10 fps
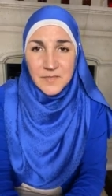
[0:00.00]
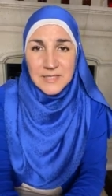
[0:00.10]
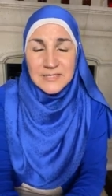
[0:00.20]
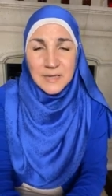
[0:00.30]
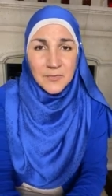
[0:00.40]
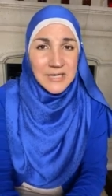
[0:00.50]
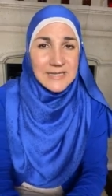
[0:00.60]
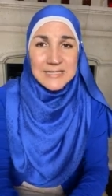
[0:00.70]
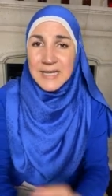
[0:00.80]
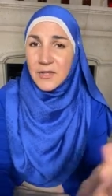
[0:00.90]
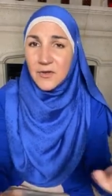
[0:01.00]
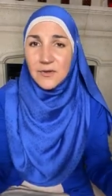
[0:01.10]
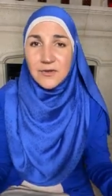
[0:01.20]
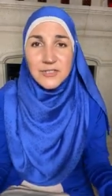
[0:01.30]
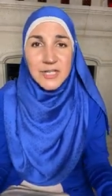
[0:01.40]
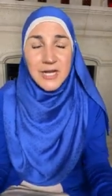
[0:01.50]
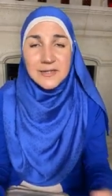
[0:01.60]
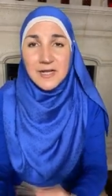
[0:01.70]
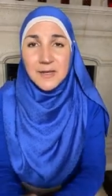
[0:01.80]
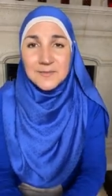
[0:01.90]
someone, let's say your
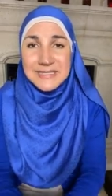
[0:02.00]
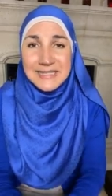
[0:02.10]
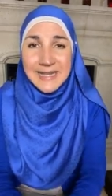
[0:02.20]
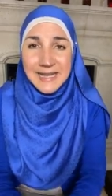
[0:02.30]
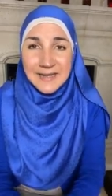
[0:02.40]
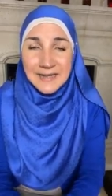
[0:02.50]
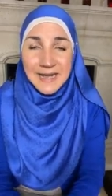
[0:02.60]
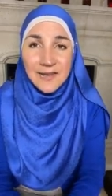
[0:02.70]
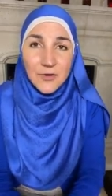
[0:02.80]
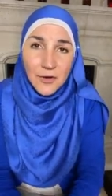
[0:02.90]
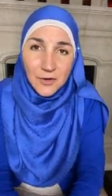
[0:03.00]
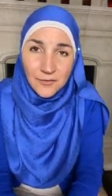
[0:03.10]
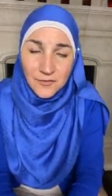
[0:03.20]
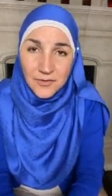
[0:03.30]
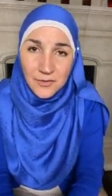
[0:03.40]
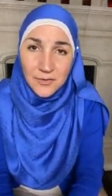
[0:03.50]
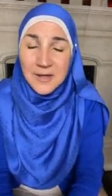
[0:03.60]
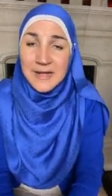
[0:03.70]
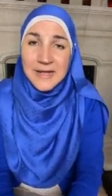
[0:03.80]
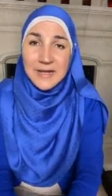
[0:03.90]
child comes late, they have a curfew,
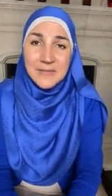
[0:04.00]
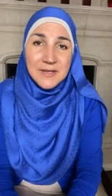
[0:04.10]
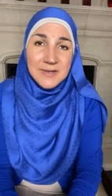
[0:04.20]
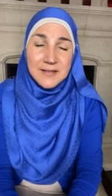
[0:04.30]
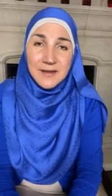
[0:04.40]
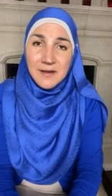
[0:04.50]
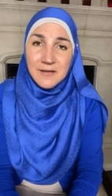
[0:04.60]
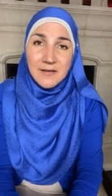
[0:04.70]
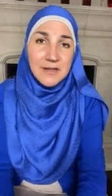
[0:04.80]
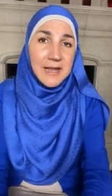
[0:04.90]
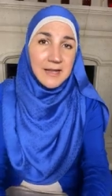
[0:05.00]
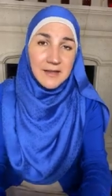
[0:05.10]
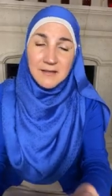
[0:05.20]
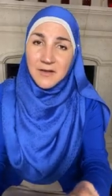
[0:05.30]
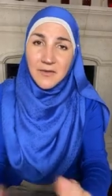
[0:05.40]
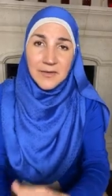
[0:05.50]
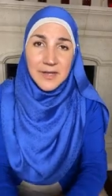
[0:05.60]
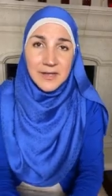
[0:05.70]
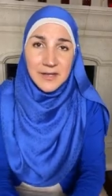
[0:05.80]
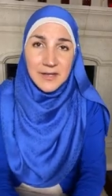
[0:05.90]
and maybe they're
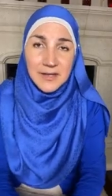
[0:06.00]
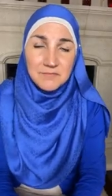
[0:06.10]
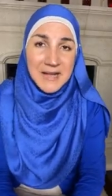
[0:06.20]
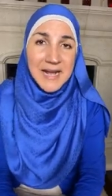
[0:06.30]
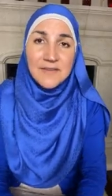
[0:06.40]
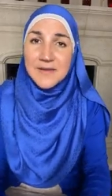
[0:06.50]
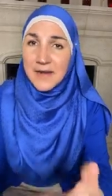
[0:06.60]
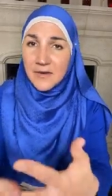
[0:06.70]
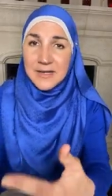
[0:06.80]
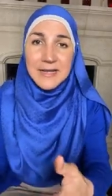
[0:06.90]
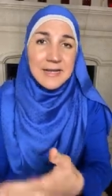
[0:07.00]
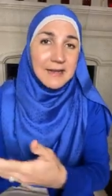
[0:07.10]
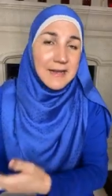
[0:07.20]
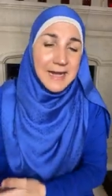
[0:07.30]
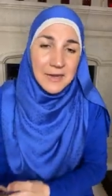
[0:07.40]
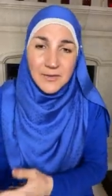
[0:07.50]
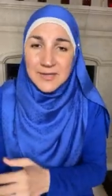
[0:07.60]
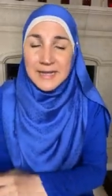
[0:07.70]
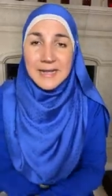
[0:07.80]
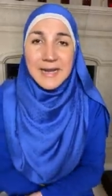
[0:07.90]
half an hour late, an hour
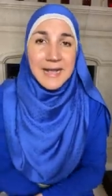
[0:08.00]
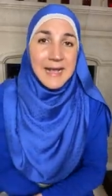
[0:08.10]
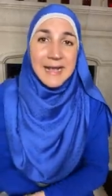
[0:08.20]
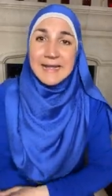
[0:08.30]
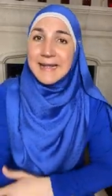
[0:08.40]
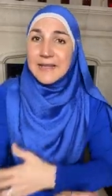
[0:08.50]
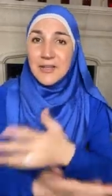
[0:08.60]
late, and then